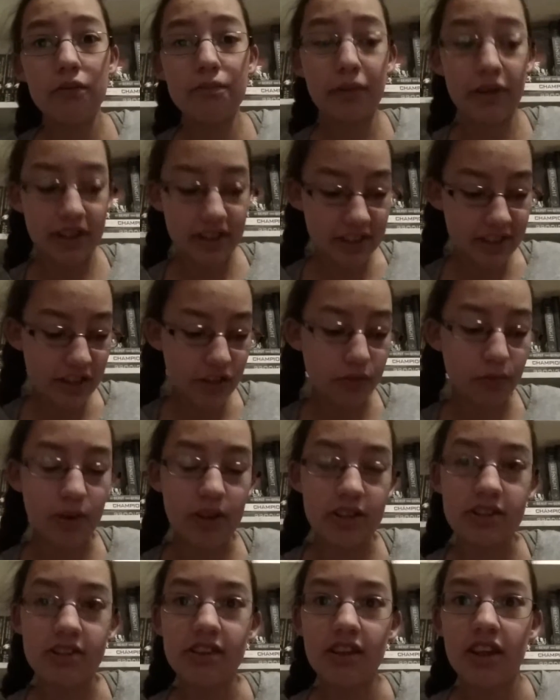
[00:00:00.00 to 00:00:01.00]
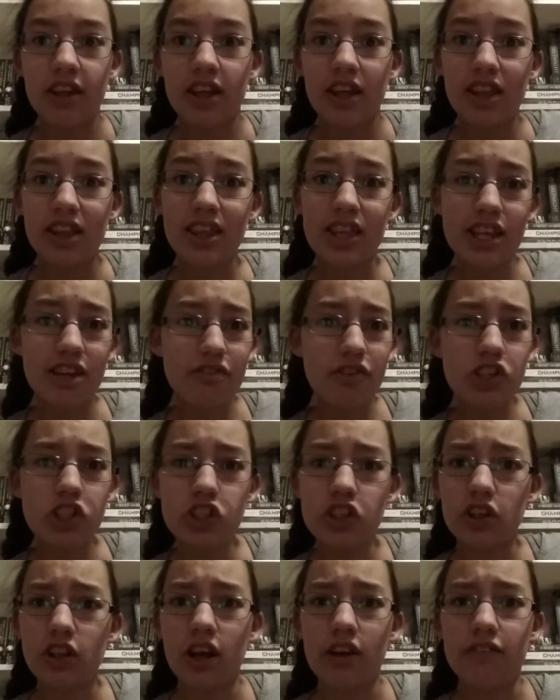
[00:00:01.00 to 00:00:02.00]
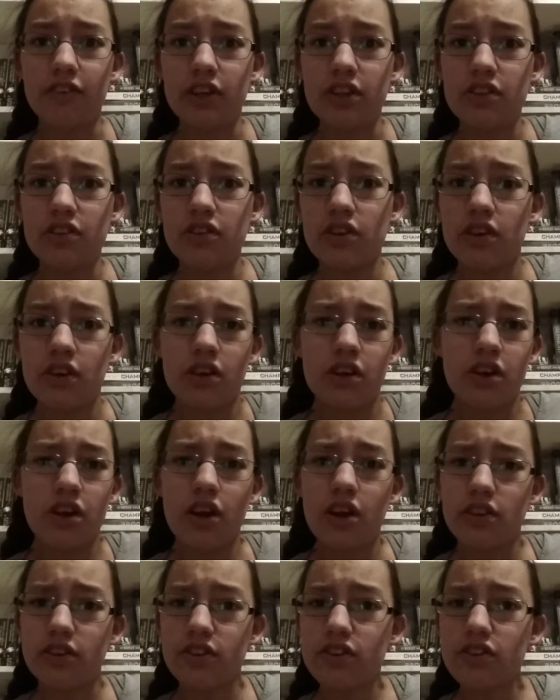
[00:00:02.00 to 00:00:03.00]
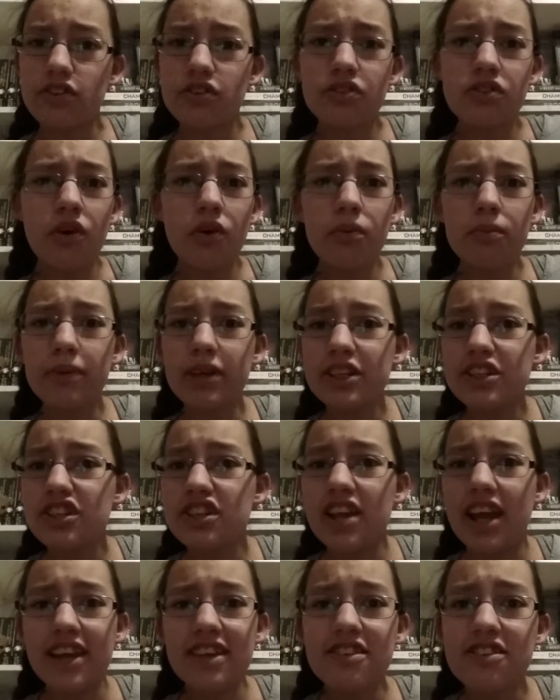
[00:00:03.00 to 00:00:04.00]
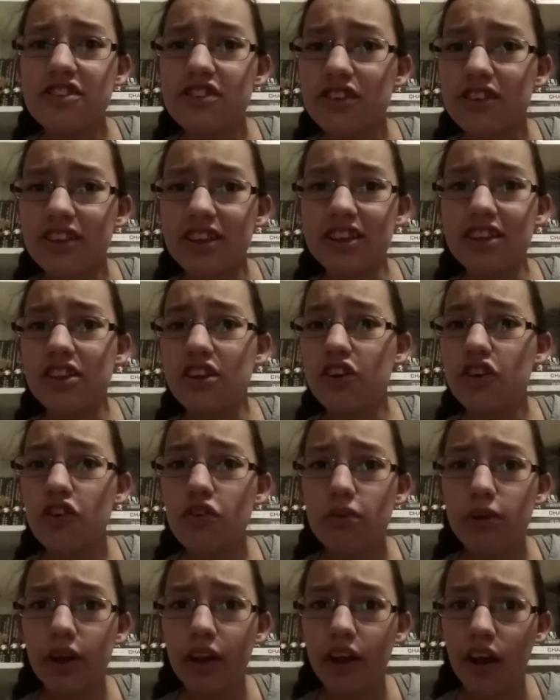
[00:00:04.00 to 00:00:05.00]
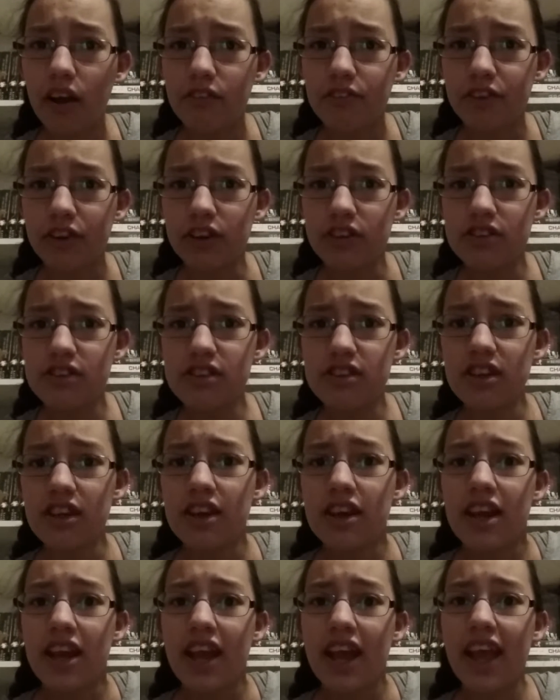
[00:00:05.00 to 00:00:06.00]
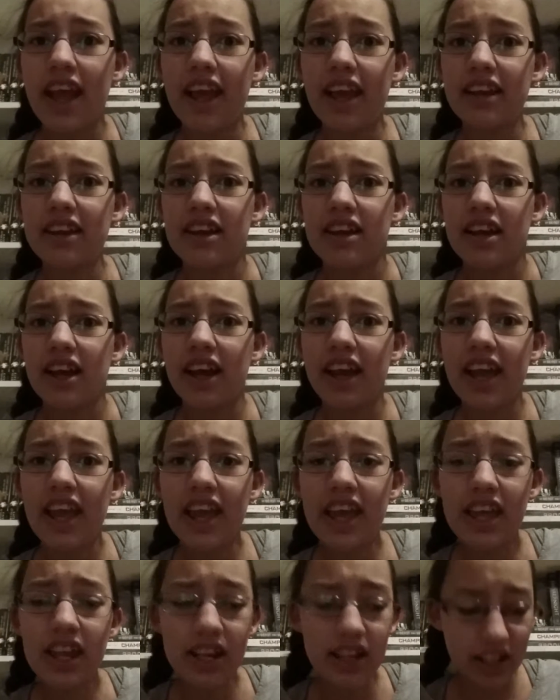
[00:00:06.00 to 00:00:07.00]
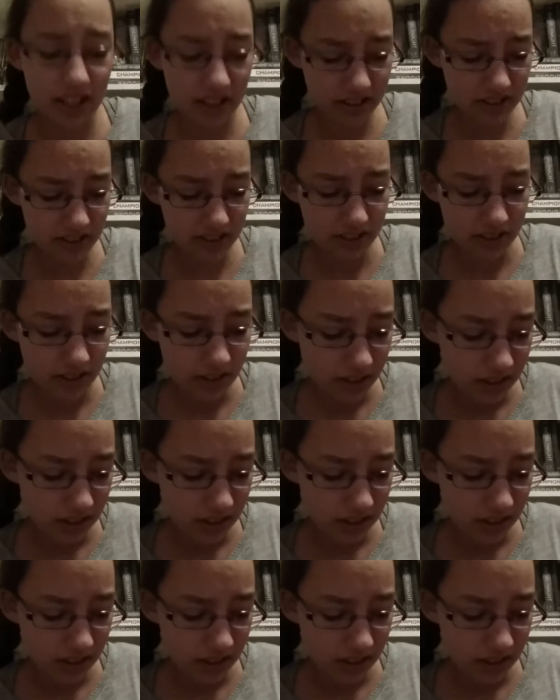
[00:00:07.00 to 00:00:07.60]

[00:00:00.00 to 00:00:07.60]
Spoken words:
But these ones, the original covers, are so much nicer than the newer covers, and I hate it.